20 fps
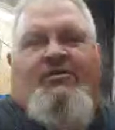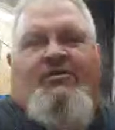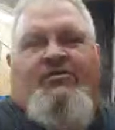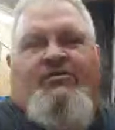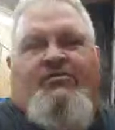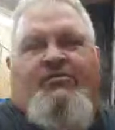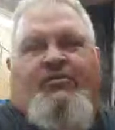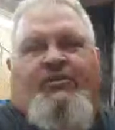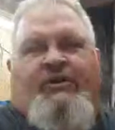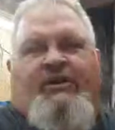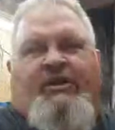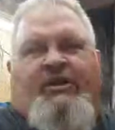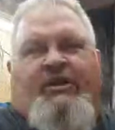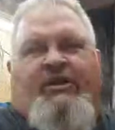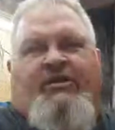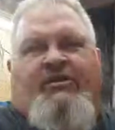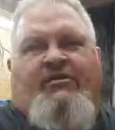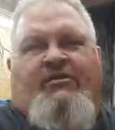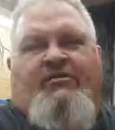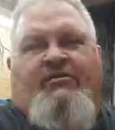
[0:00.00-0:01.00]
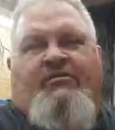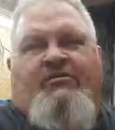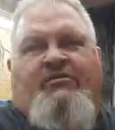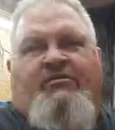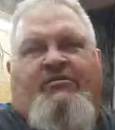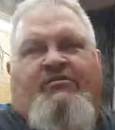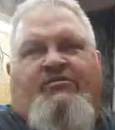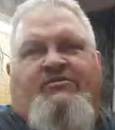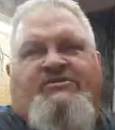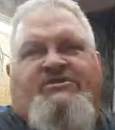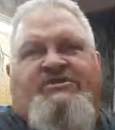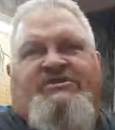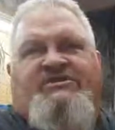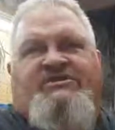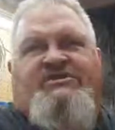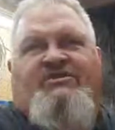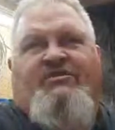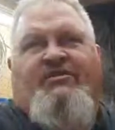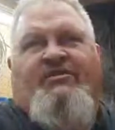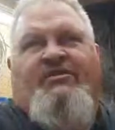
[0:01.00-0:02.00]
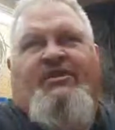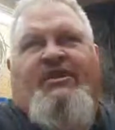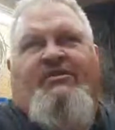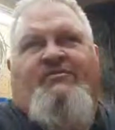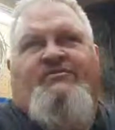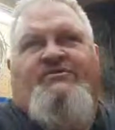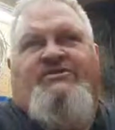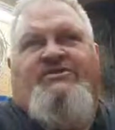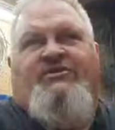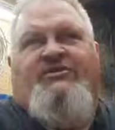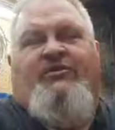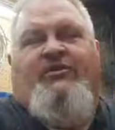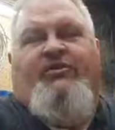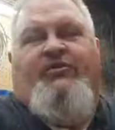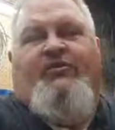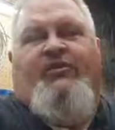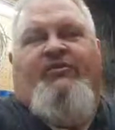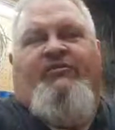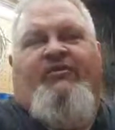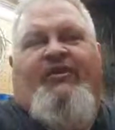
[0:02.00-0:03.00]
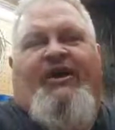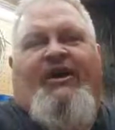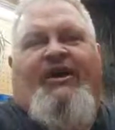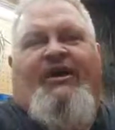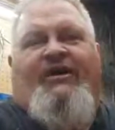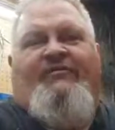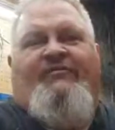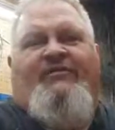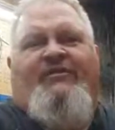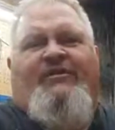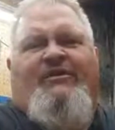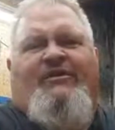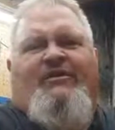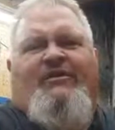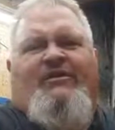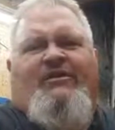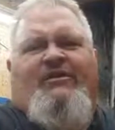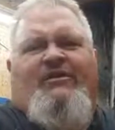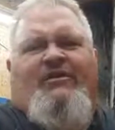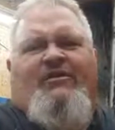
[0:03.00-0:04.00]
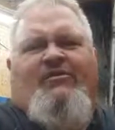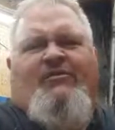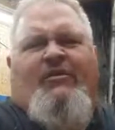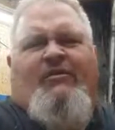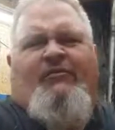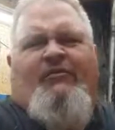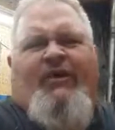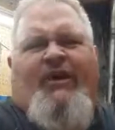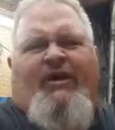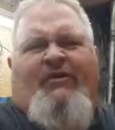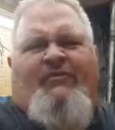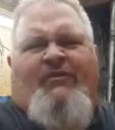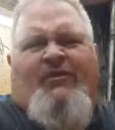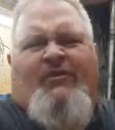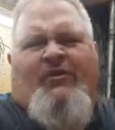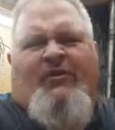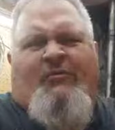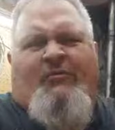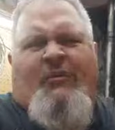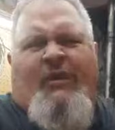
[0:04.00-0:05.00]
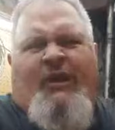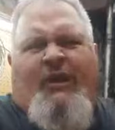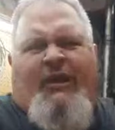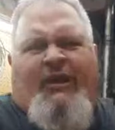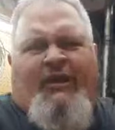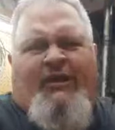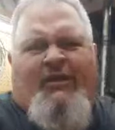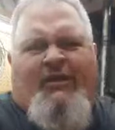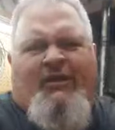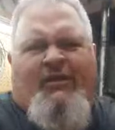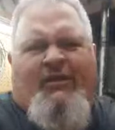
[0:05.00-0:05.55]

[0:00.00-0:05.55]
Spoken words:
three. Was it still? It was still a 3.5 with an automatic.